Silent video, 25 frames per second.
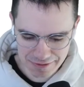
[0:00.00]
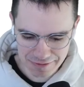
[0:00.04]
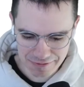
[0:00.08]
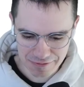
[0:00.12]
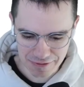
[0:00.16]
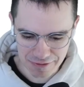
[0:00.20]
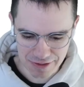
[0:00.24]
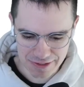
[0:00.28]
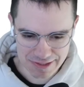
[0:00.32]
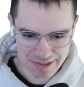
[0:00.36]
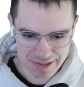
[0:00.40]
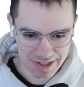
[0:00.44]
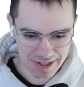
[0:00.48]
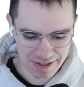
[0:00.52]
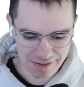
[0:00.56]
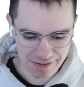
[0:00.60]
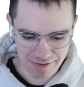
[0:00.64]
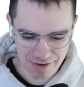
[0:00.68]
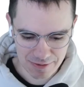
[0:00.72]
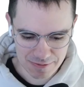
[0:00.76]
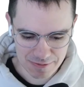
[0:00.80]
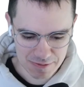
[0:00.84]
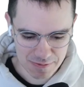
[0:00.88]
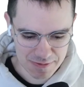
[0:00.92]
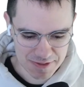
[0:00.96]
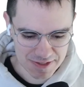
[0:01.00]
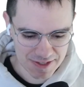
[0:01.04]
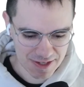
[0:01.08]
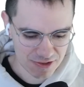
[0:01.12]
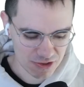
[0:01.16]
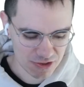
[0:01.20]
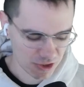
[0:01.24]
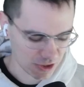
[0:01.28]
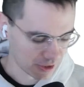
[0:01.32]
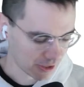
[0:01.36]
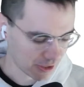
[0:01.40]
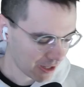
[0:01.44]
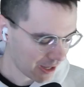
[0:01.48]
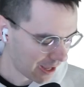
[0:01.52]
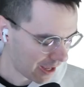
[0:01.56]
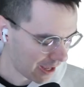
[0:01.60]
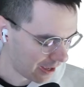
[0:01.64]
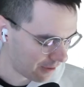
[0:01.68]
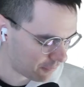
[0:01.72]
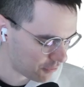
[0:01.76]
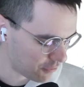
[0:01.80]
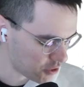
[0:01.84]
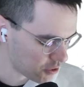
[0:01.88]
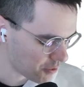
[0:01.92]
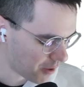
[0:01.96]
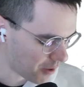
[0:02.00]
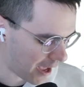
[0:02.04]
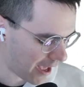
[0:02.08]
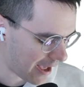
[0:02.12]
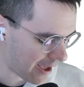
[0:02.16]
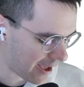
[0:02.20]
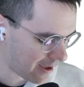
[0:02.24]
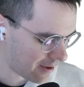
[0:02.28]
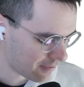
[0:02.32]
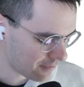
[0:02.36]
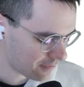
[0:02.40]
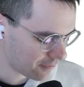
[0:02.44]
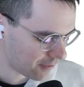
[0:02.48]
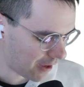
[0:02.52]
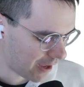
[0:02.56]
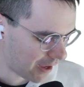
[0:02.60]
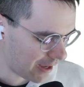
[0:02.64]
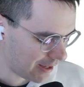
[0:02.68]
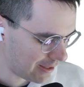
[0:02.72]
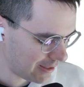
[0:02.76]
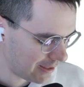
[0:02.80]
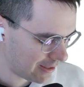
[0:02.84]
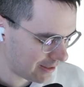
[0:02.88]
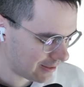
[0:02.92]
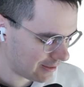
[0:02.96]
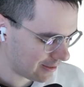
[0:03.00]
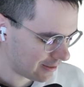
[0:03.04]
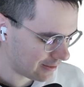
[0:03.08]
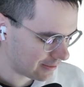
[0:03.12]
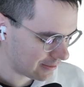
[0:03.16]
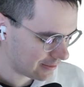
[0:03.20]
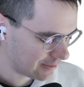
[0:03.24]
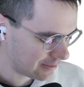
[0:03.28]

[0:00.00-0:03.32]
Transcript: for the sake of optimization. If you have any